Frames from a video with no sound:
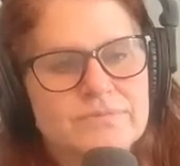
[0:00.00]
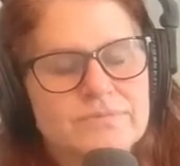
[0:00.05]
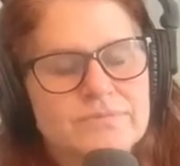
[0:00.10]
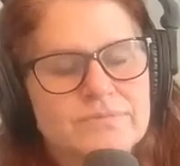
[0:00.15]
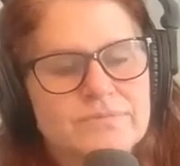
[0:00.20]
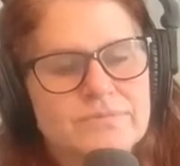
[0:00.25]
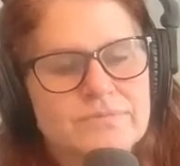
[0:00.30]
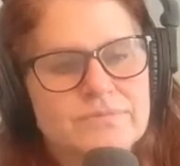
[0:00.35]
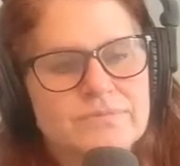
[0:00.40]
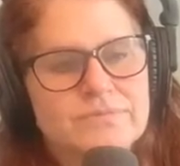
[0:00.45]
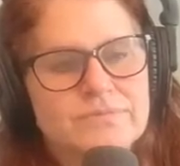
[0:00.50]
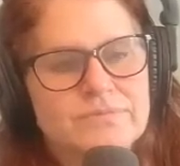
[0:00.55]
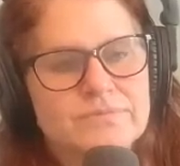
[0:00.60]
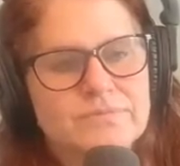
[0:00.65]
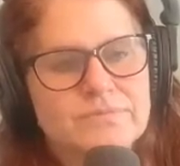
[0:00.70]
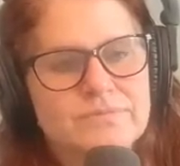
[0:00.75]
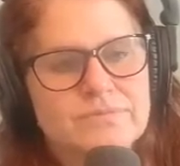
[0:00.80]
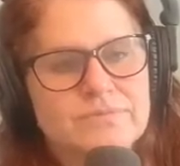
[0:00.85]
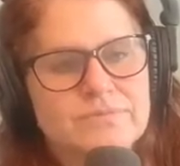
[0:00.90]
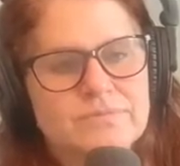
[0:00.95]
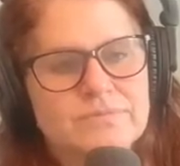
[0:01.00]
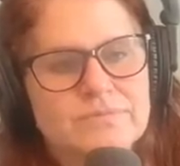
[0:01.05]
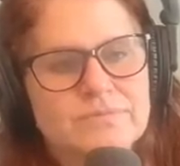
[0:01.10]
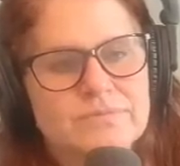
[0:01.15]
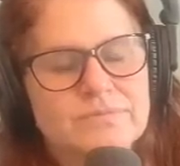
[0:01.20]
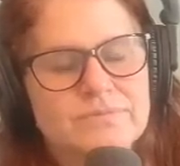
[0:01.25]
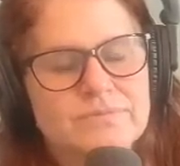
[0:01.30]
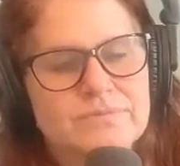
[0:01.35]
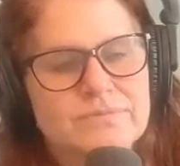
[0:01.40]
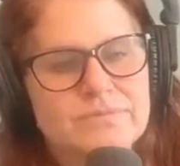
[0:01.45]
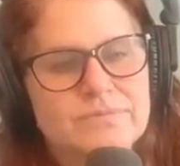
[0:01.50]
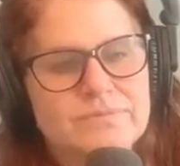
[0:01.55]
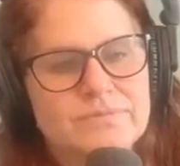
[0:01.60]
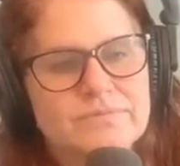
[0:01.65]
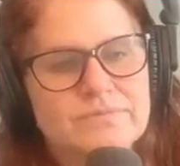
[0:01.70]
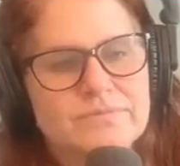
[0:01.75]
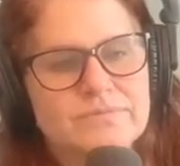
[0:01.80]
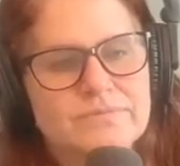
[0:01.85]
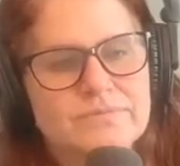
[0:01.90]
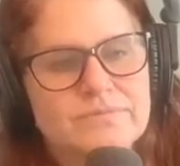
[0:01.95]

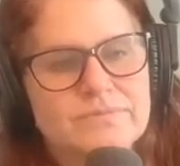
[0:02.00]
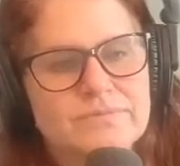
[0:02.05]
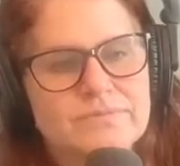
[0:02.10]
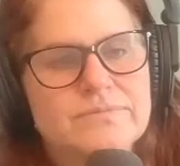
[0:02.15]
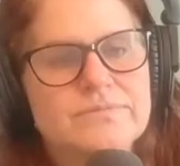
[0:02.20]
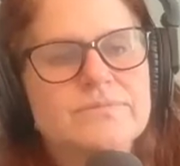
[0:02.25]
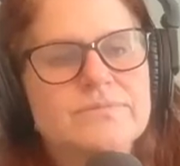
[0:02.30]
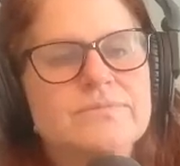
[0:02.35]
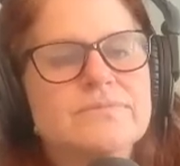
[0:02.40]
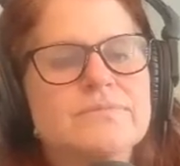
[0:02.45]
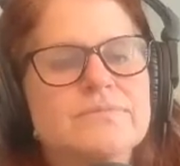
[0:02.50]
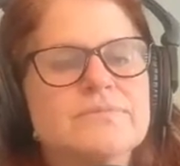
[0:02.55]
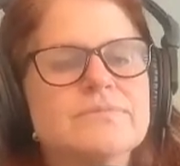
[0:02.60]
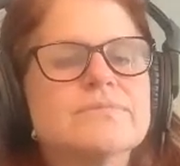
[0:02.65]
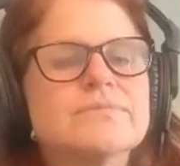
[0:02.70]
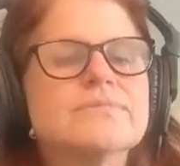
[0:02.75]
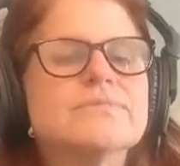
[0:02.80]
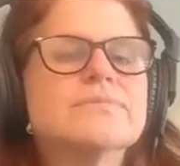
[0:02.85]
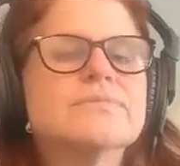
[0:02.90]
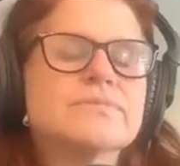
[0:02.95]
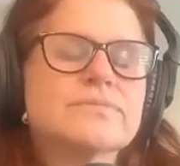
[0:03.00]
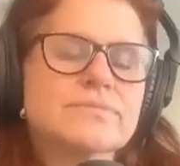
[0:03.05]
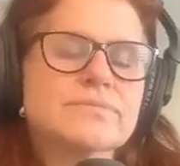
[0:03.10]
This person isn't speaking.